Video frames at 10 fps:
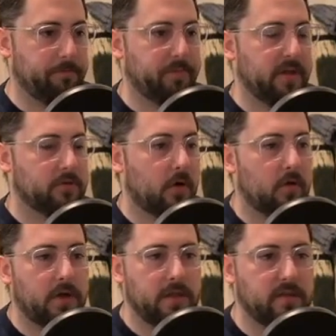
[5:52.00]

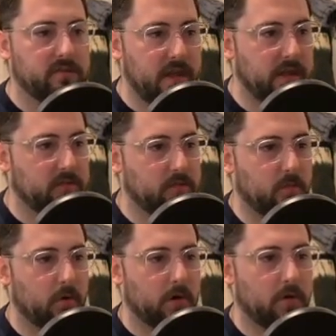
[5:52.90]
So in this case,
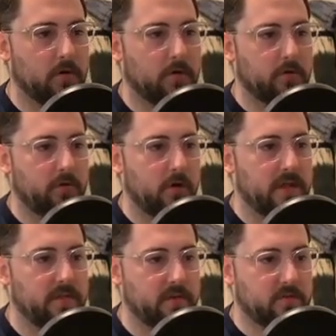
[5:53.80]
we're
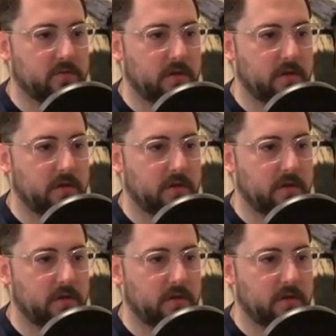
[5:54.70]
turning this